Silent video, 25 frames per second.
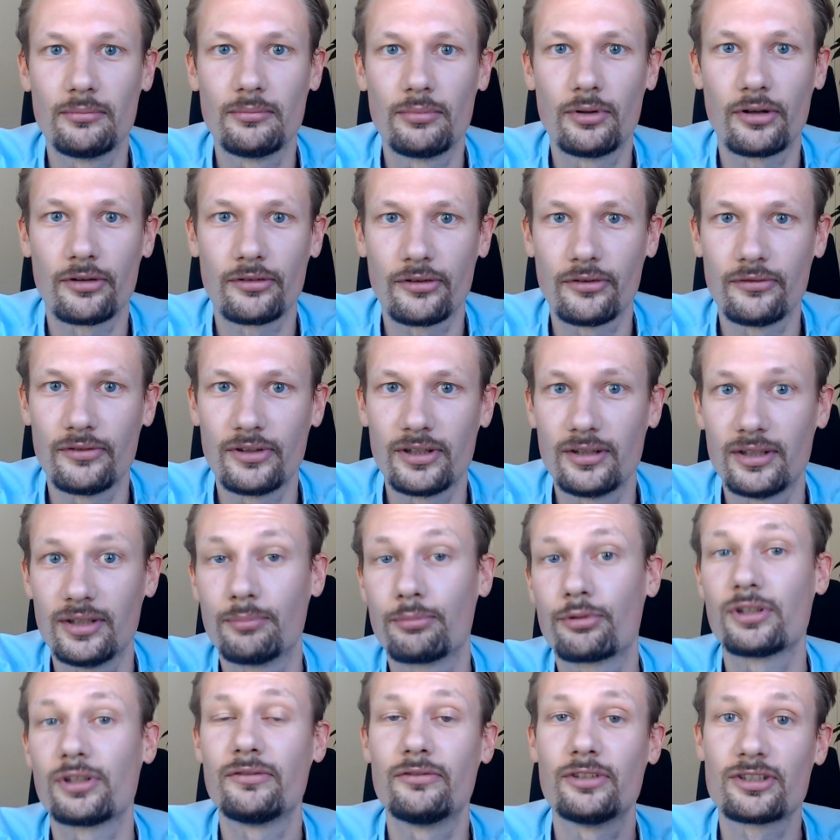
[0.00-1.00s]
part of the
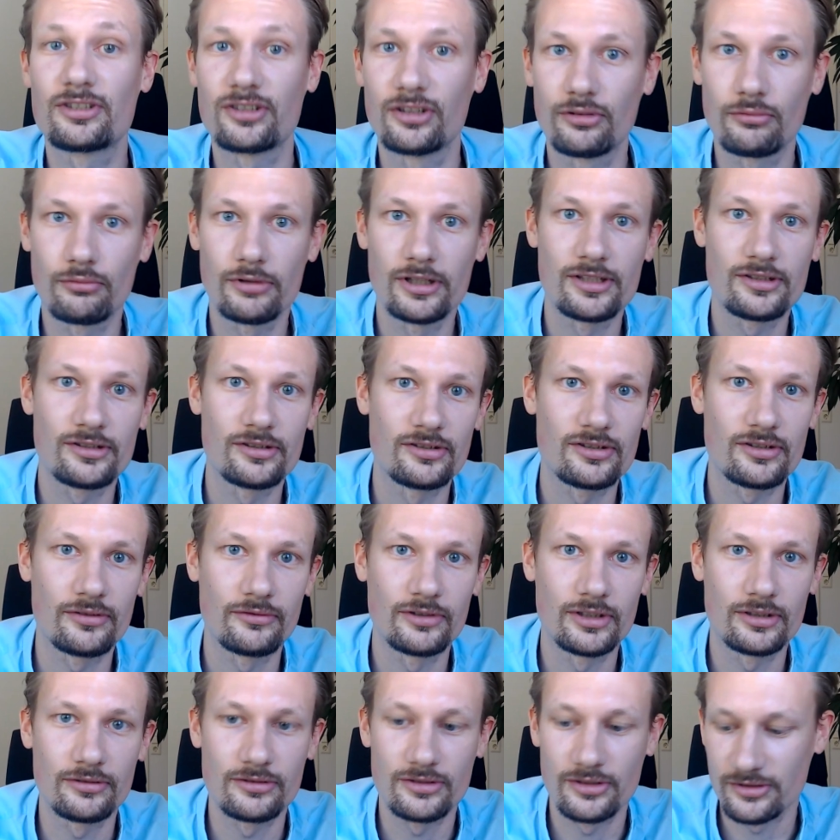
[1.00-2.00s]
previous generations of
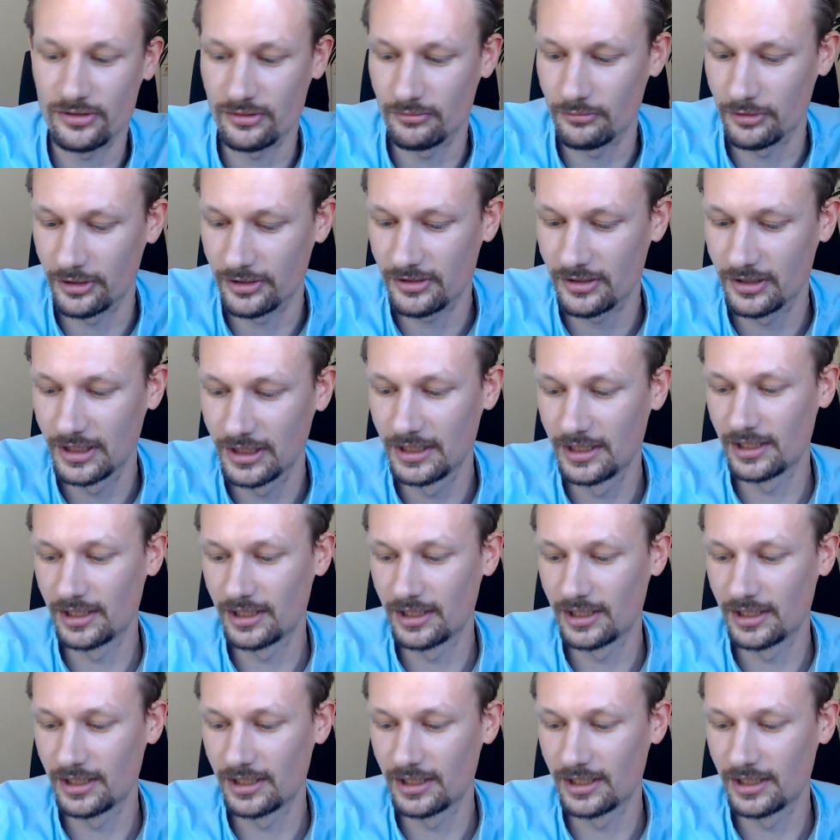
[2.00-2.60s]
ecosystem, right?